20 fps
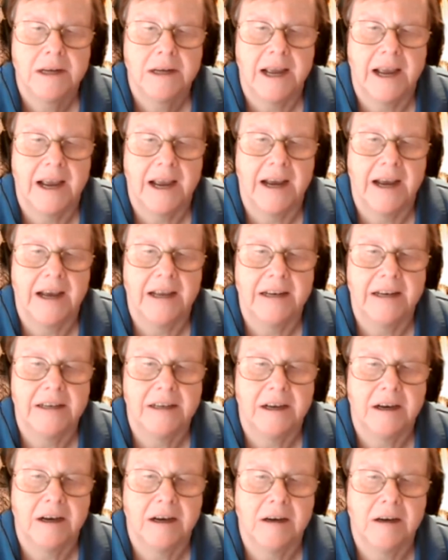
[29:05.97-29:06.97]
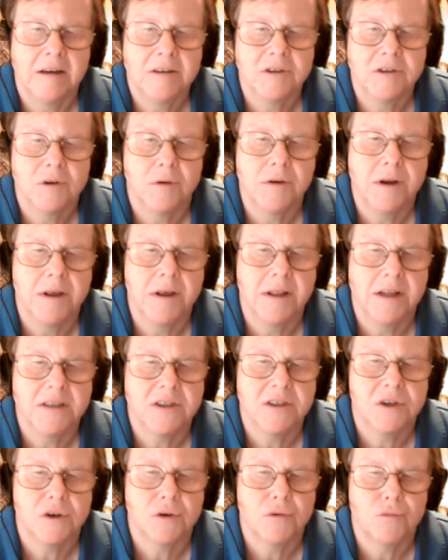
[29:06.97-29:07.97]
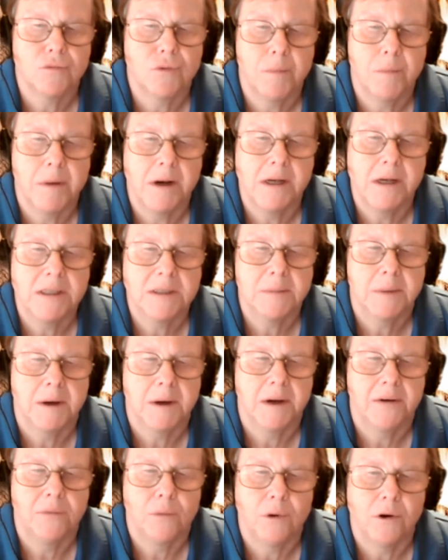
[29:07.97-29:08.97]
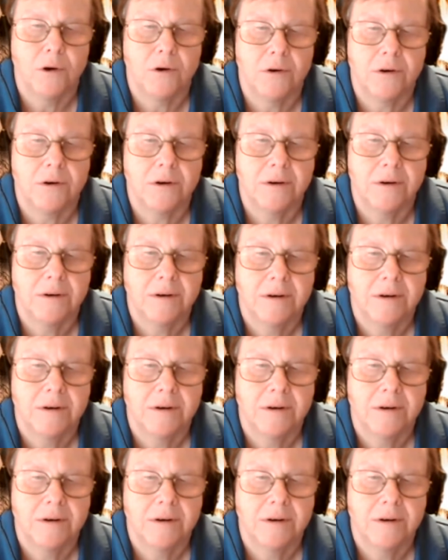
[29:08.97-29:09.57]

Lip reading: And so, yeah, that's a tremendous amount of work.